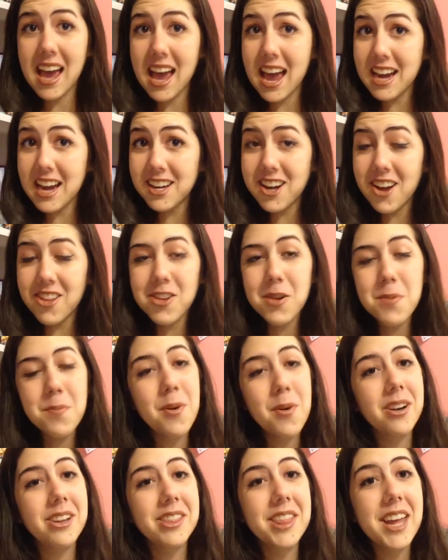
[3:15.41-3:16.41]
Another
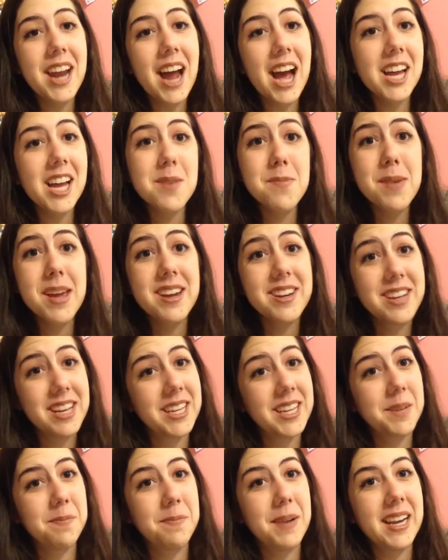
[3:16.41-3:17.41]
book that I am
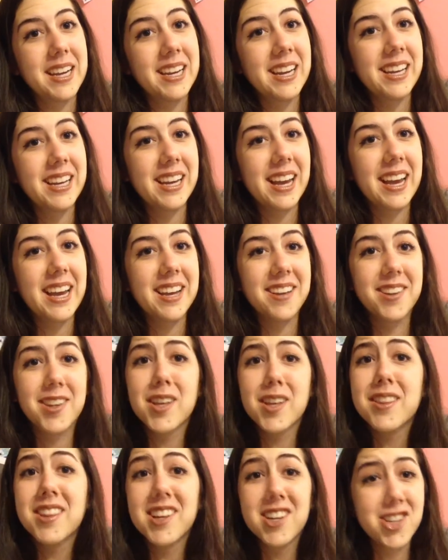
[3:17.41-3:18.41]
anticipating is
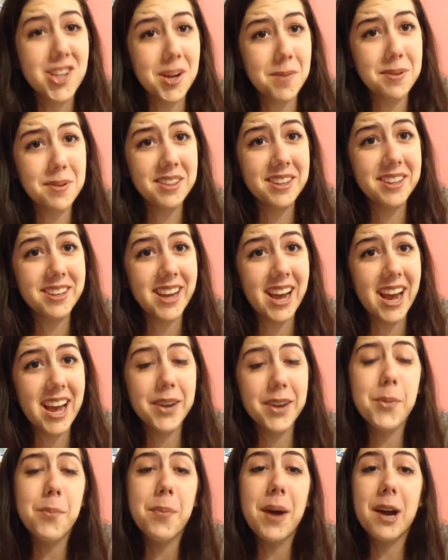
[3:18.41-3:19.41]
The Ship of the
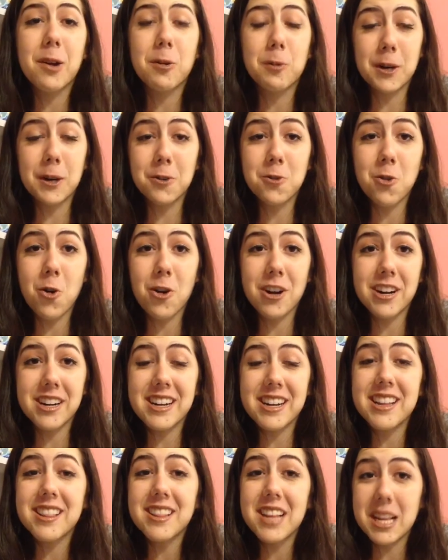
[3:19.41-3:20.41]
Dead by Rick
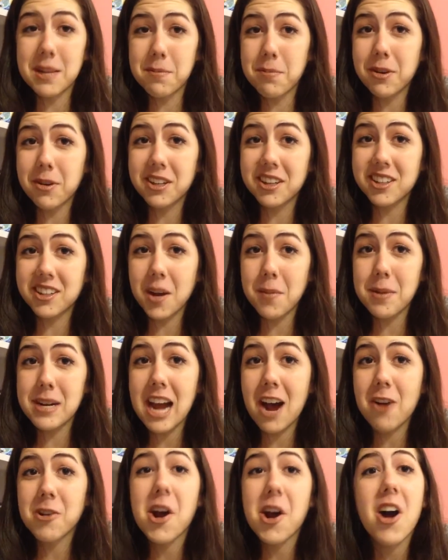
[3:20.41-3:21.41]
Riordan, and this book is coming
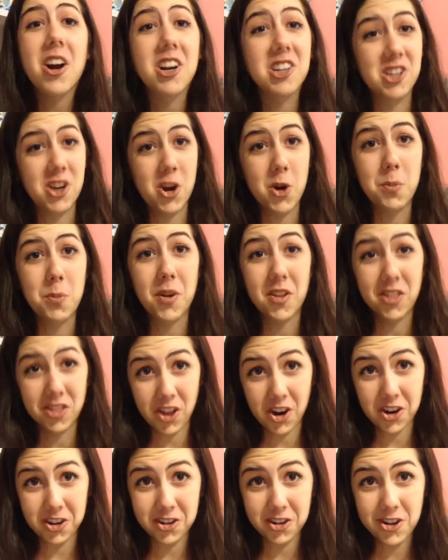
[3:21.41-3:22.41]
out October
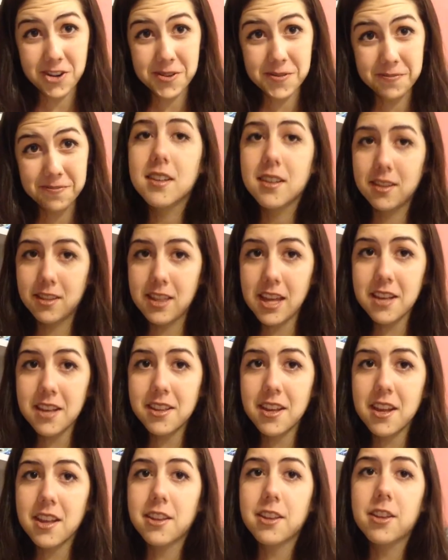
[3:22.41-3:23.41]
3rd. This
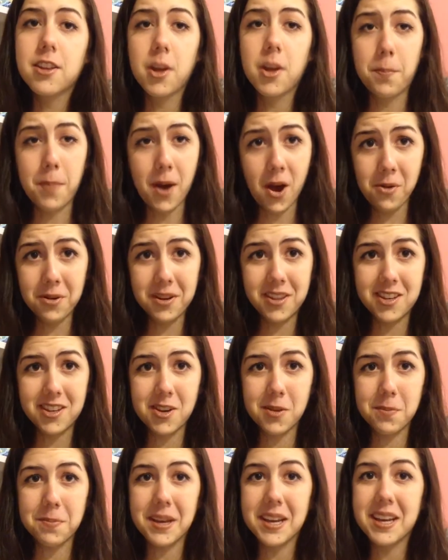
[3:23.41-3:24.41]
is supposed
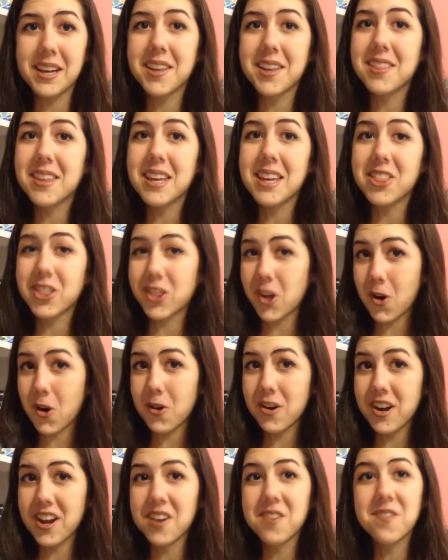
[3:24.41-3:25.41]
to be the
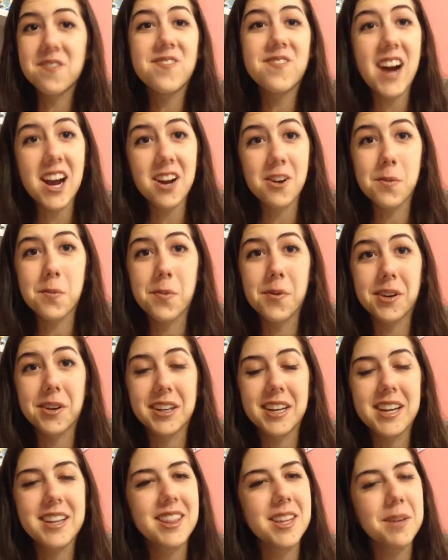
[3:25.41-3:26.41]
third and final book
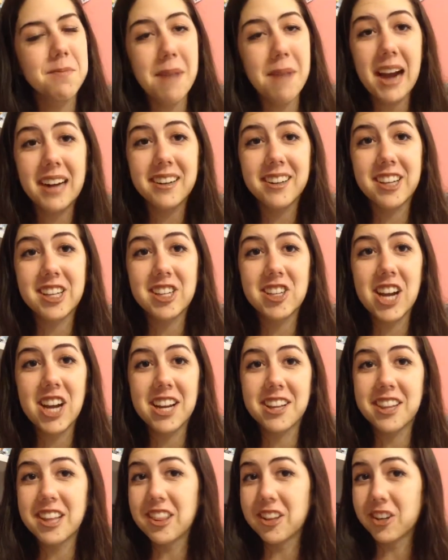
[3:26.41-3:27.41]
in the Magnus
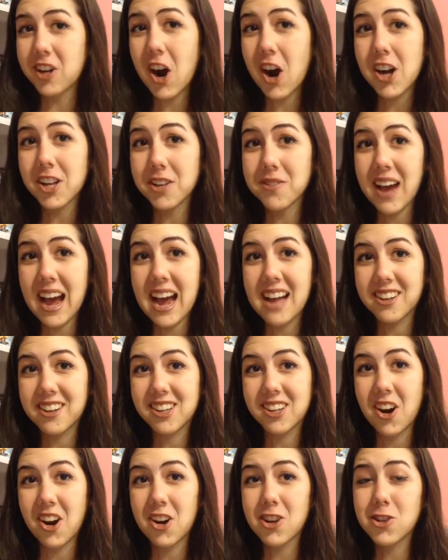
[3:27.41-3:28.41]
Chase and the Gods of
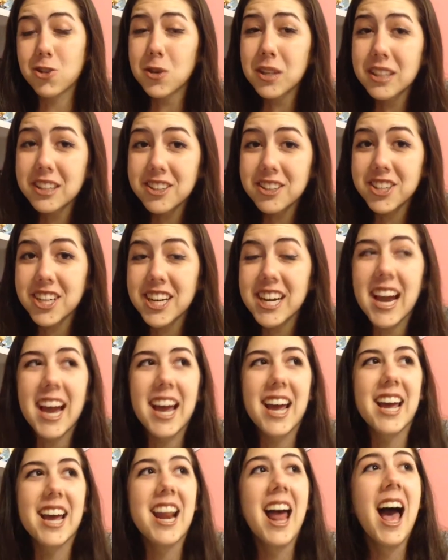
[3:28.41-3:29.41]
Asgard trilogy,
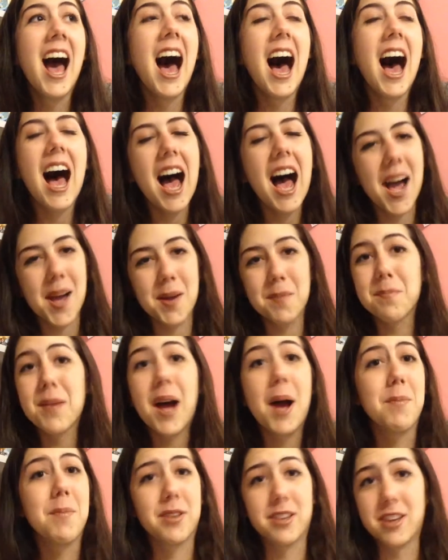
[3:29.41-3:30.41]
and I'm
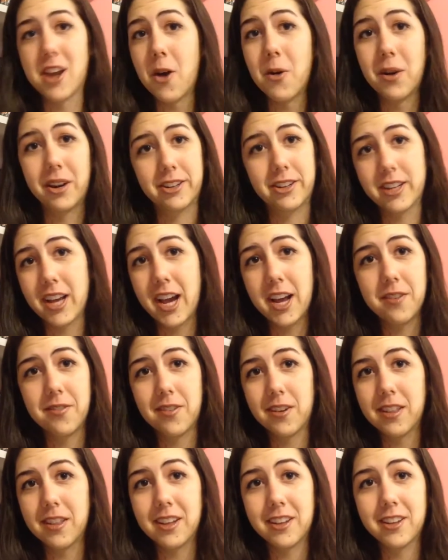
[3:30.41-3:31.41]
I'm so excited
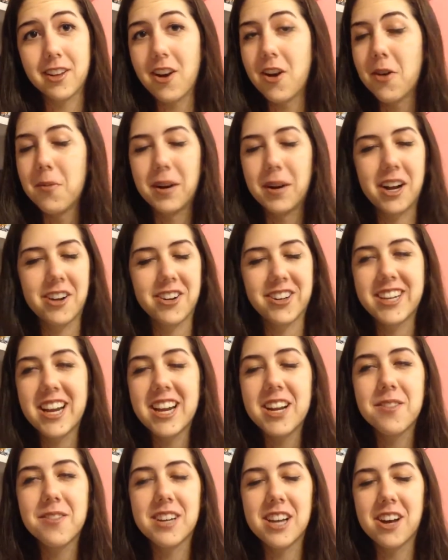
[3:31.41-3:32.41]
for this. Oh my gosh, I
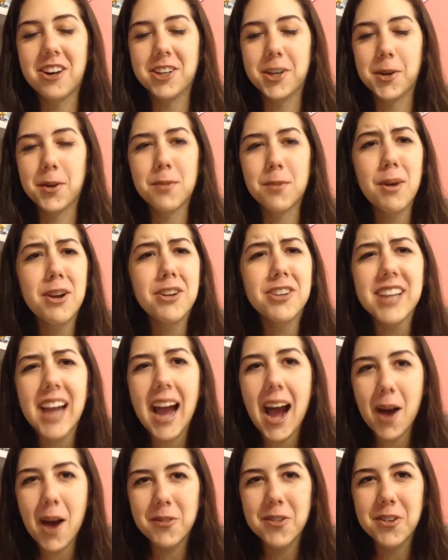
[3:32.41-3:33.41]
can't even tell you, especially
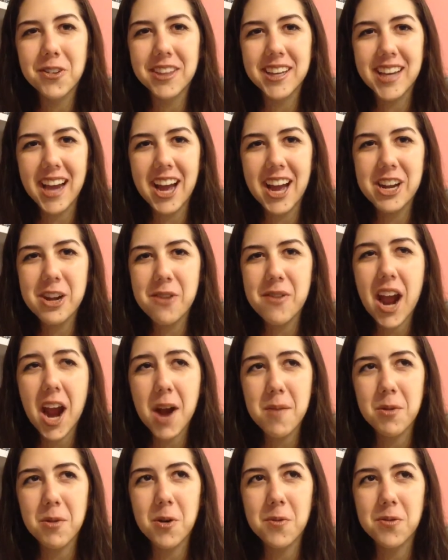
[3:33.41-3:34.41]
after the end of
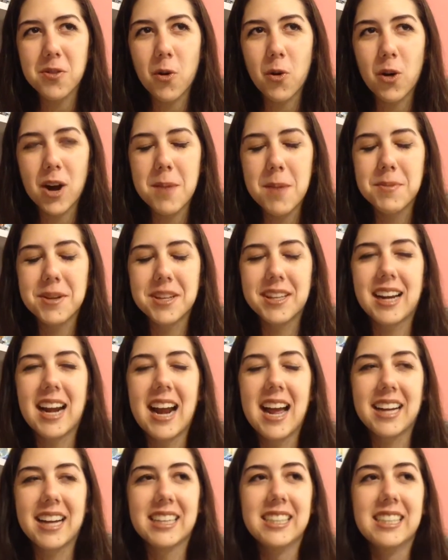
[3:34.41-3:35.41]
Hammer of Thor. I'm just
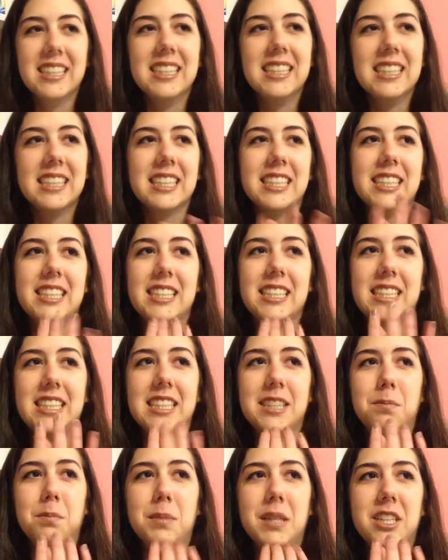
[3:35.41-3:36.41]
like,
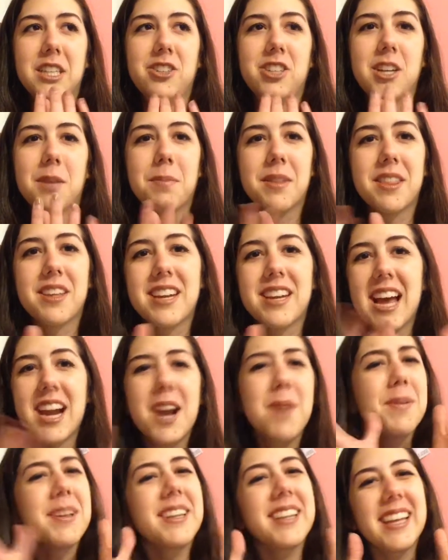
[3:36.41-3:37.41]
give me Ship of the Dead.
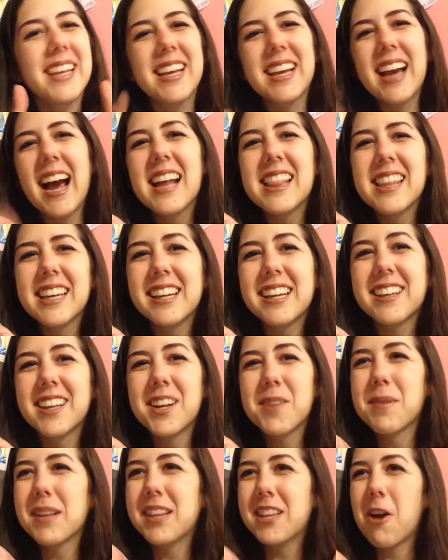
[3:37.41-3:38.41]
I'm just I think it's
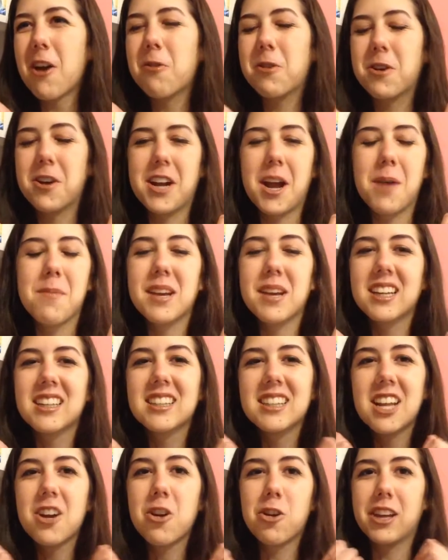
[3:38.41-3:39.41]
gonna be so good. I mean,
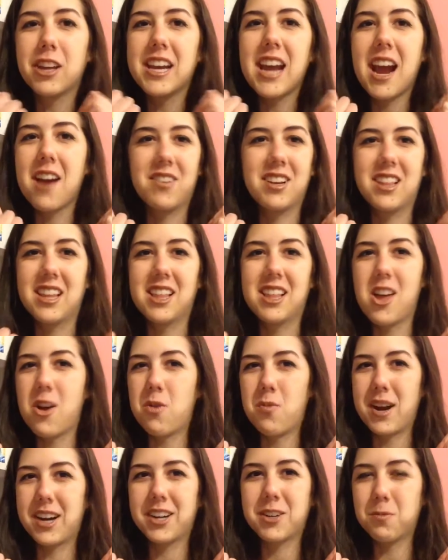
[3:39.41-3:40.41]
literally everything
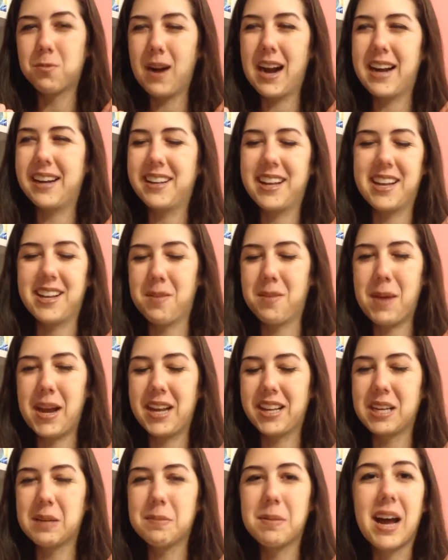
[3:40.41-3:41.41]
that Rick writes is
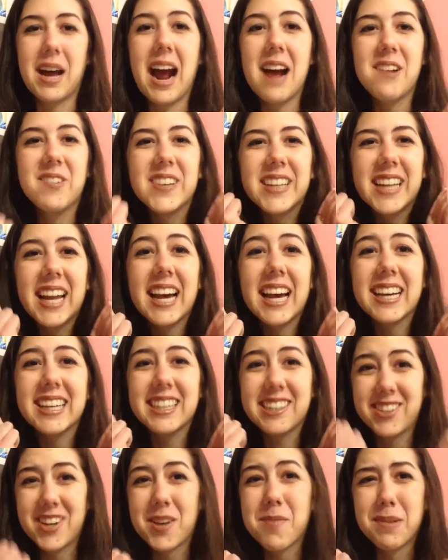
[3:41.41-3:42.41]
amazing, but I feel
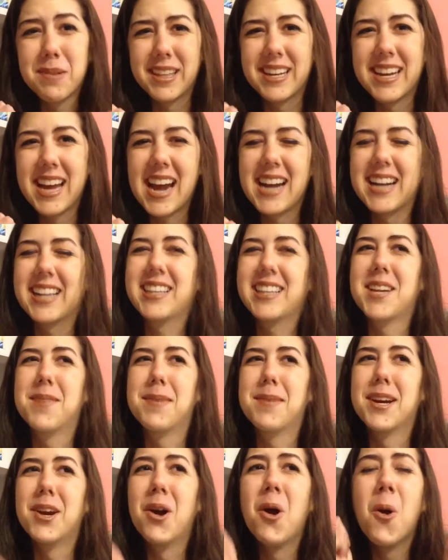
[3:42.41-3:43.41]
like Ship of the Dead is gonna
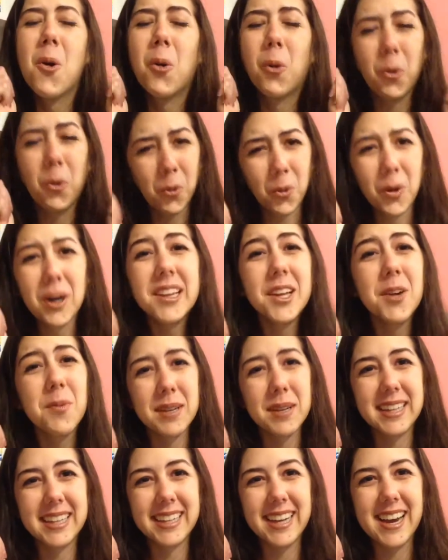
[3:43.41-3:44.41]
be really,
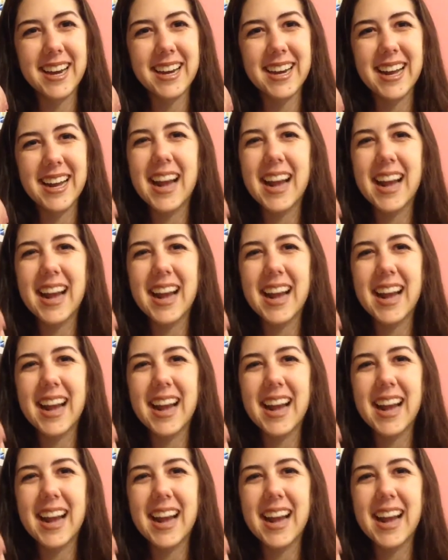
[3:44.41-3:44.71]
really good,